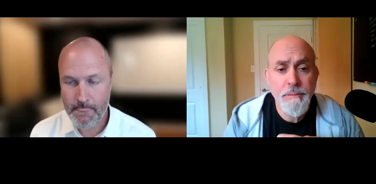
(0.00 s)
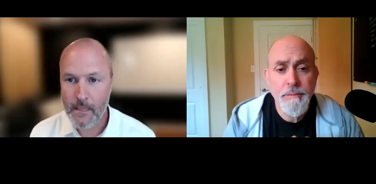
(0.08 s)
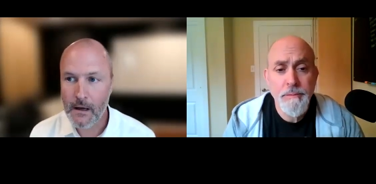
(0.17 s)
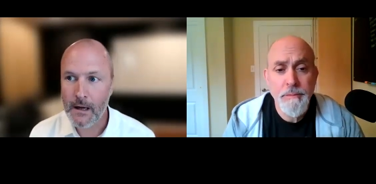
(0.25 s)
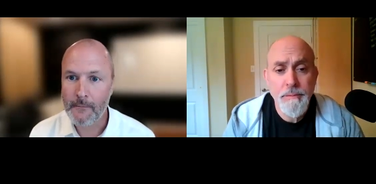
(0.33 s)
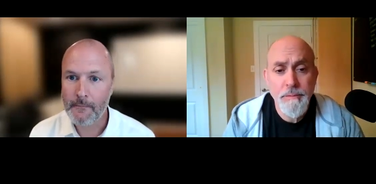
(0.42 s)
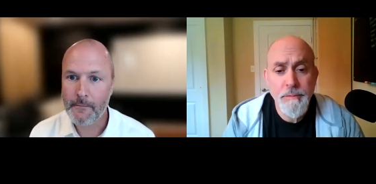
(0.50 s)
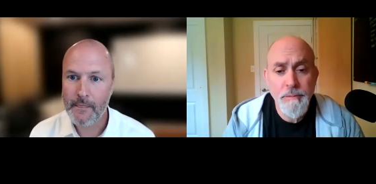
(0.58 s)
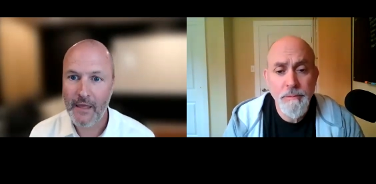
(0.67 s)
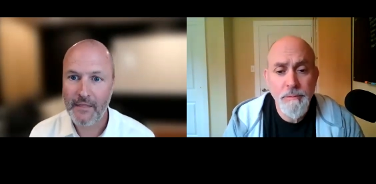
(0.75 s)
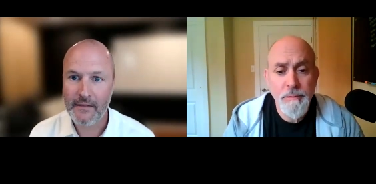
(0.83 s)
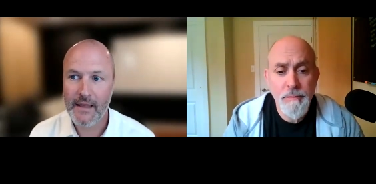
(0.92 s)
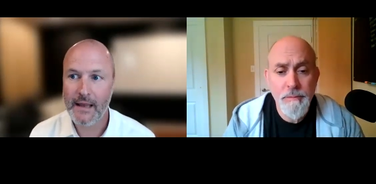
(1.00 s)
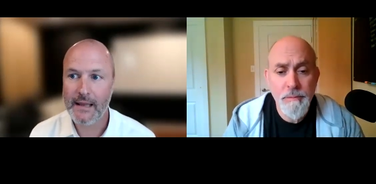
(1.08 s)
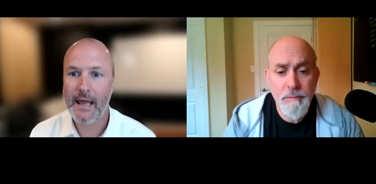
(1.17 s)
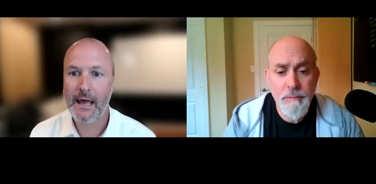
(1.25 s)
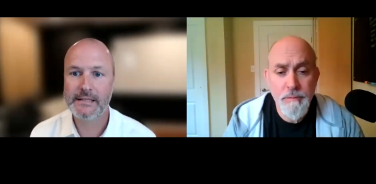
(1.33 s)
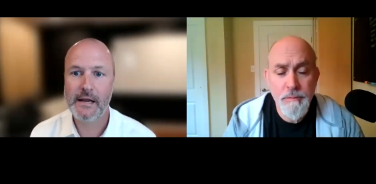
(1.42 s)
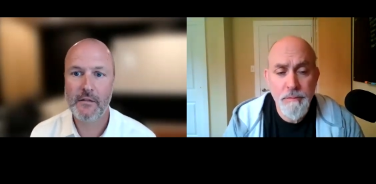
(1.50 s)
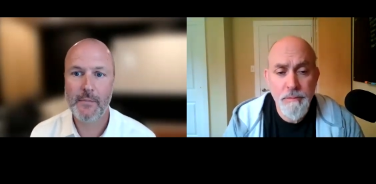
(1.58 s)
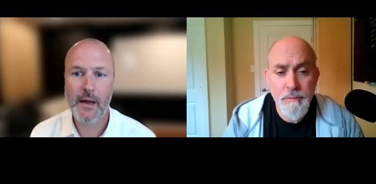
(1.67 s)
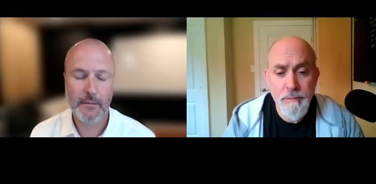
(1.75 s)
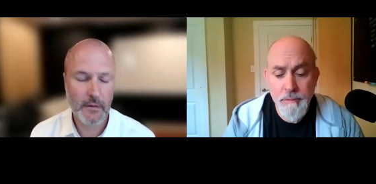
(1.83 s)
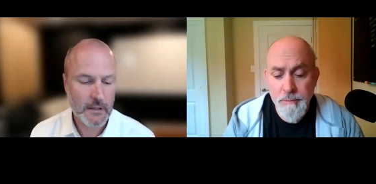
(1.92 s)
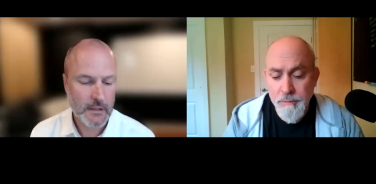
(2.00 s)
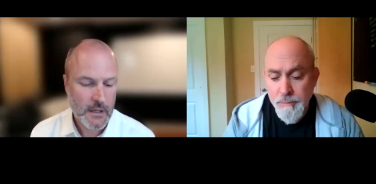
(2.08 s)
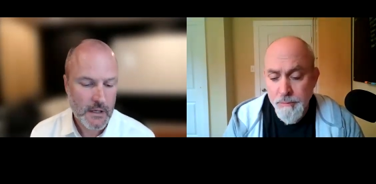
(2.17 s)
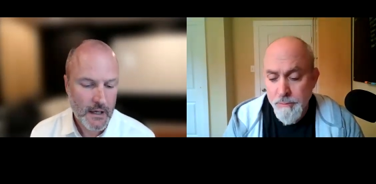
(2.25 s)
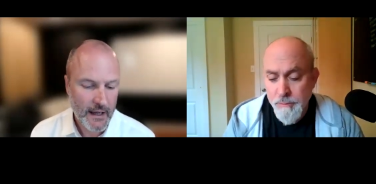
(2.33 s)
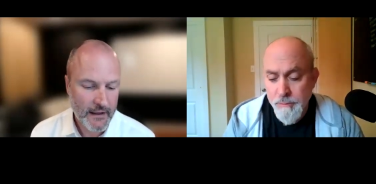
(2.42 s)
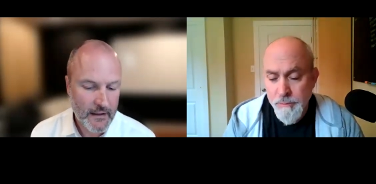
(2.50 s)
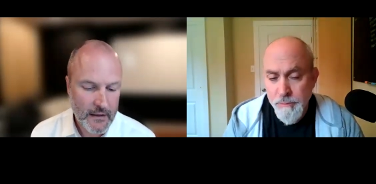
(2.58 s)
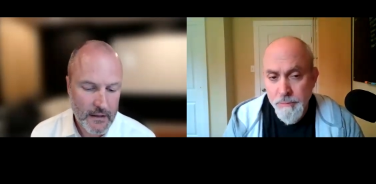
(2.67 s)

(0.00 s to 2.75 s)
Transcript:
Speaker 1: um i think that cat is out of the bag but i